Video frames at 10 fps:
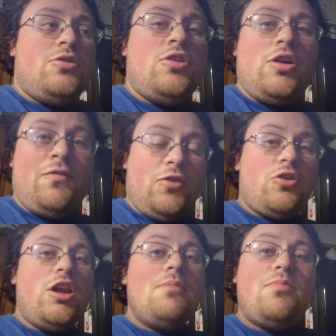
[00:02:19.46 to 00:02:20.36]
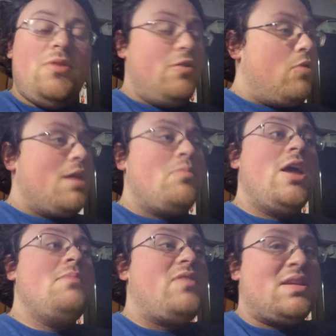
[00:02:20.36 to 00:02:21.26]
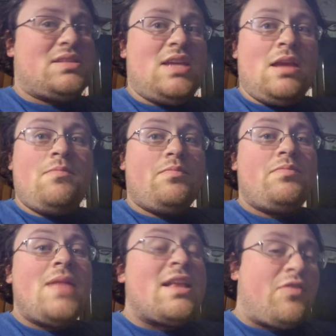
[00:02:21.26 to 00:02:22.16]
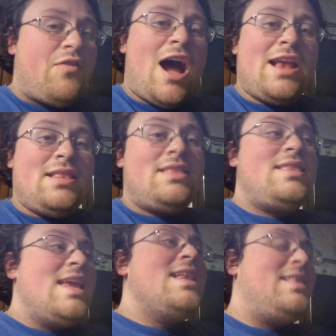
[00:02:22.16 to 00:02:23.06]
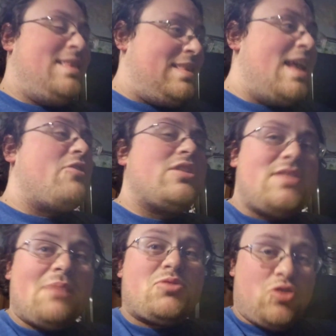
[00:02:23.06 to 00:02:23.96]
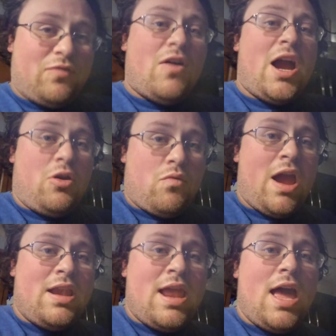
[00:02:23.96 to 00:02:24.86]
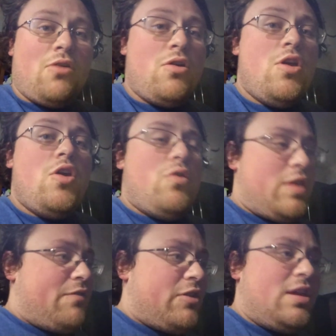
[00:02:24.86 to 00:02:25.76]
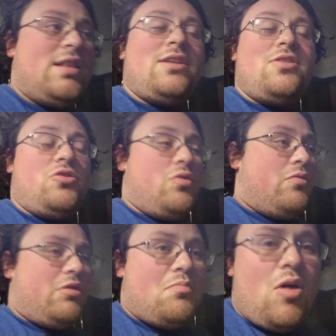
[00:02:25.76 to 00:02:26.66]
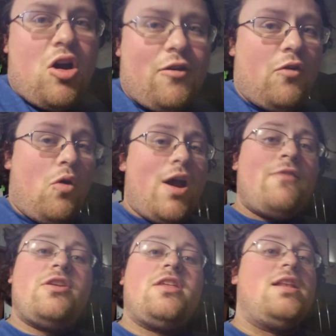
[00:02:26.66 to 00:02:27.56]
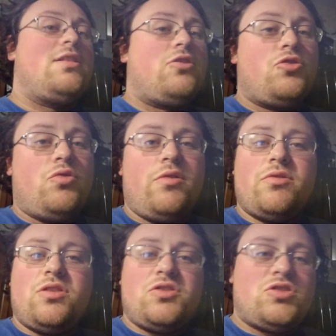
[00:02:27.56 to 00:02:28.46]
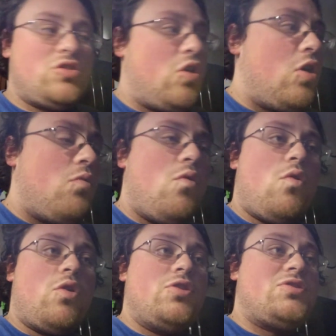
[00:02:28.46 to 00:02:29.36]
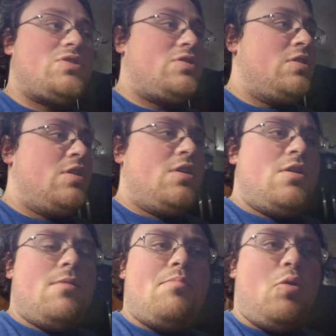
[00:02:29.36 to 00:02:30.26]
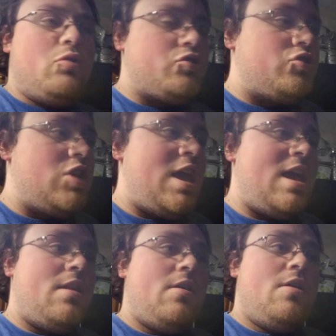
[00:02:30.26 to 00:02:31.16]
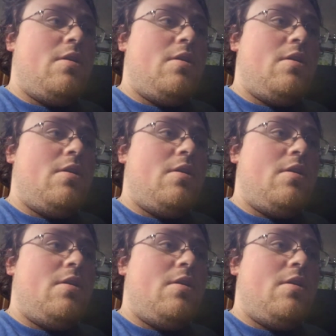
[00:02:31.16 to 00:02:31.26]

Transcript: You know, if you're gonna you want to blame Disney, that's fine. It, they are a dumpster fire right now with everything that they're doing with Marvel, everything that they're doing with the Star Wars bullshit.